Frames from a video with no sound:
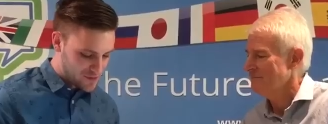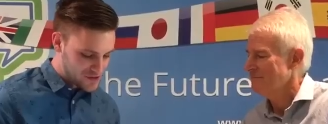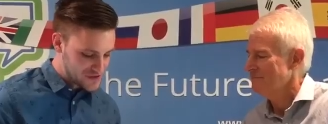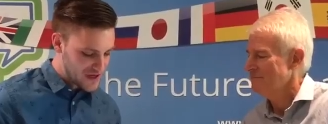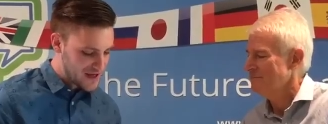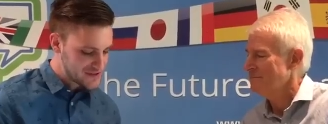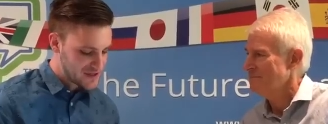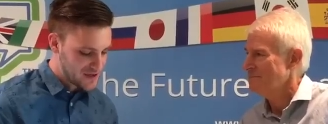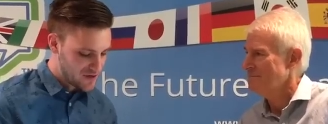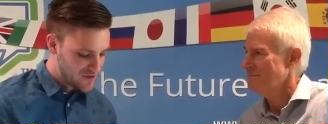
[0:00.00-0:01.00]
Speaker 1: person's
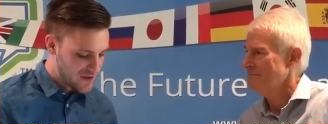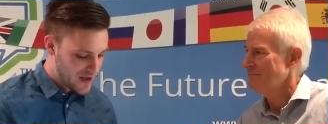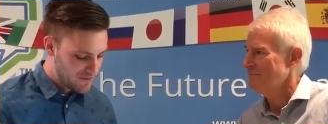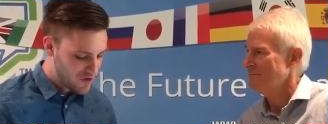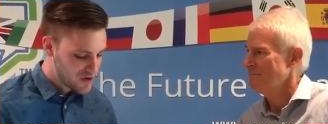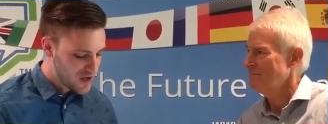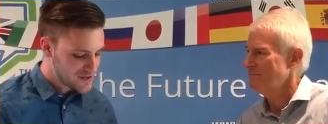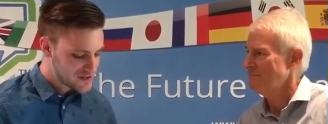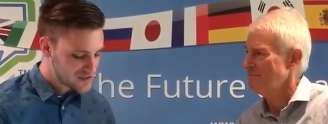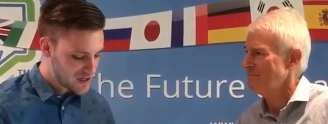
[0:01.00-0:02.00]
asking here. They have online
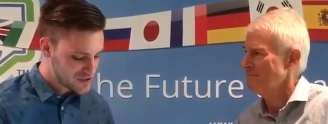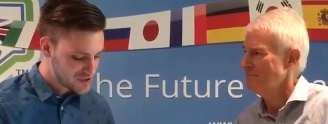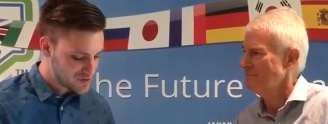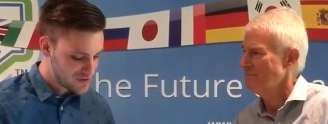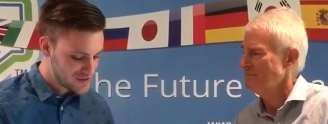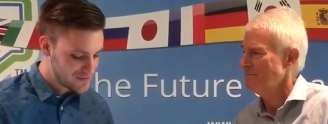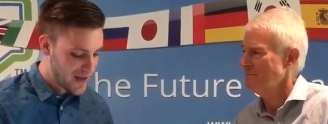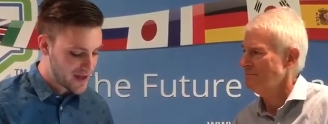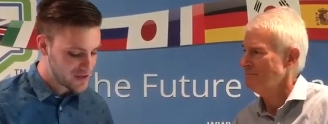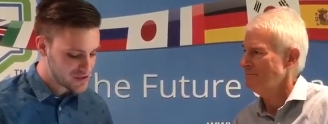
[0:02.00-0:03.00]
discussions with a
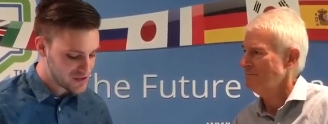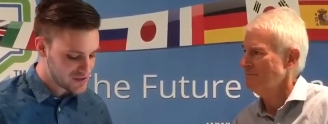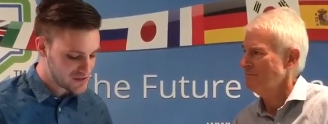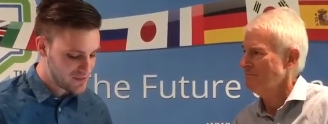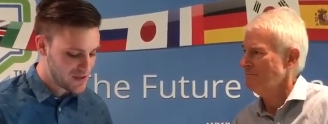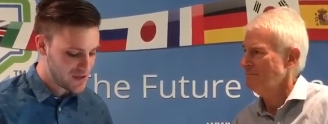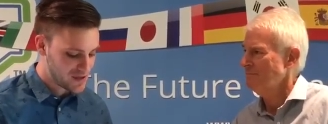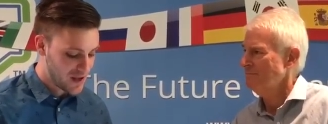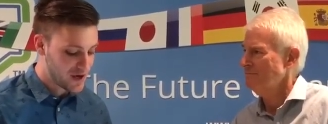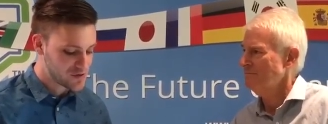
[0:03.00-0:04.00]

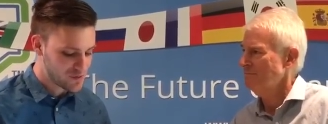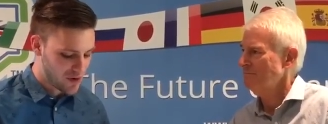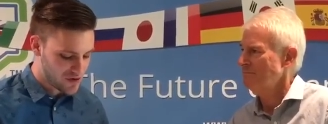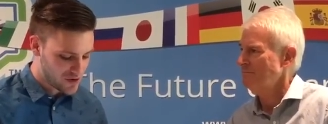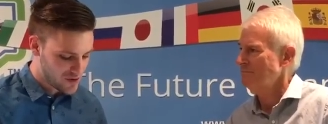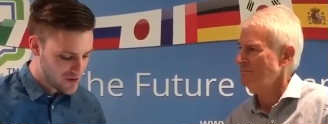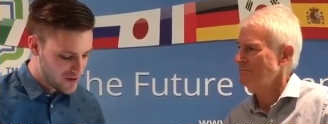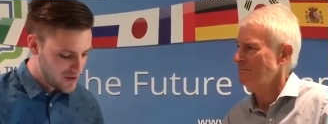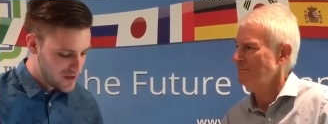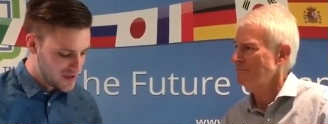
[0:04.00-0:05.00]
Spanish-speaking language partner.
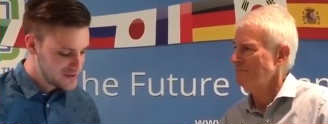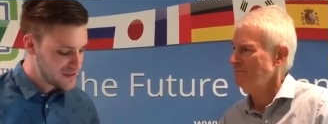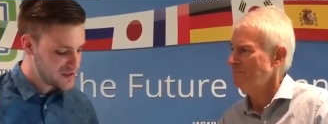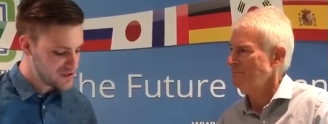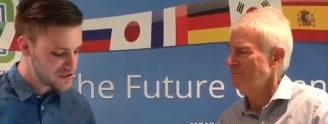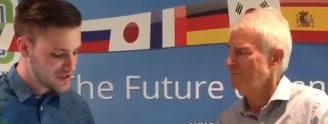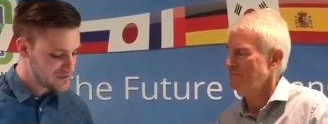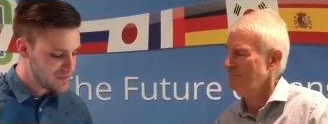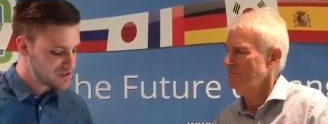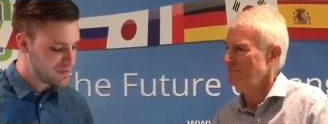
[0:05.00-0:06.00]
His English
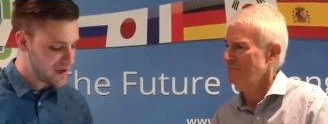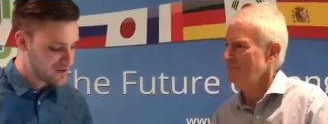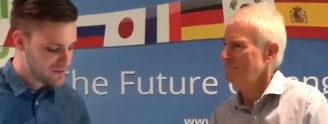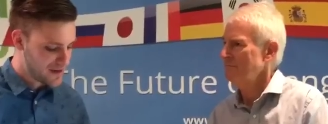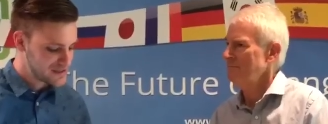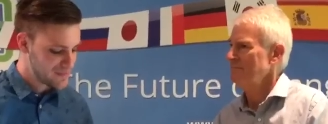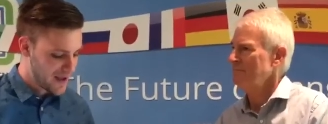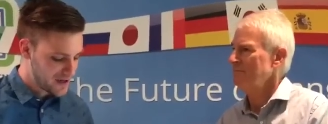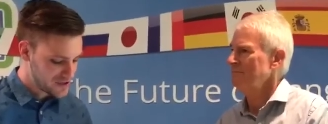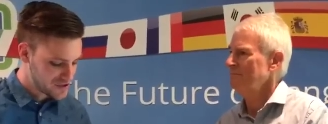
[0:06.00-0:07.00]
is much better than my
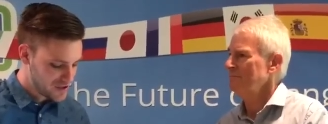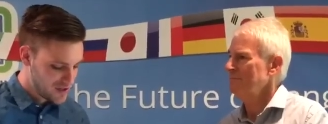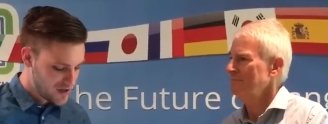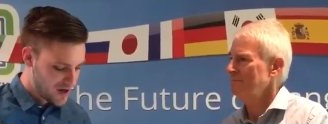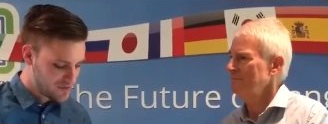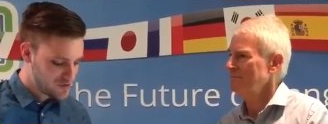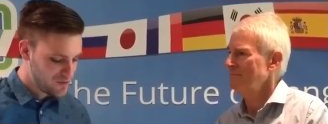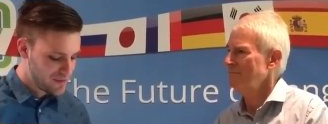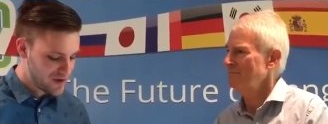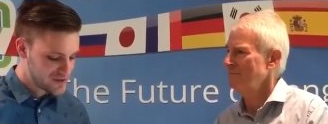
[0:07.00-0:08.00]
Spanish. I'm too
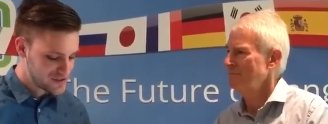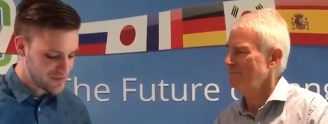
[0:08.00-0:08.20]
embarrassed to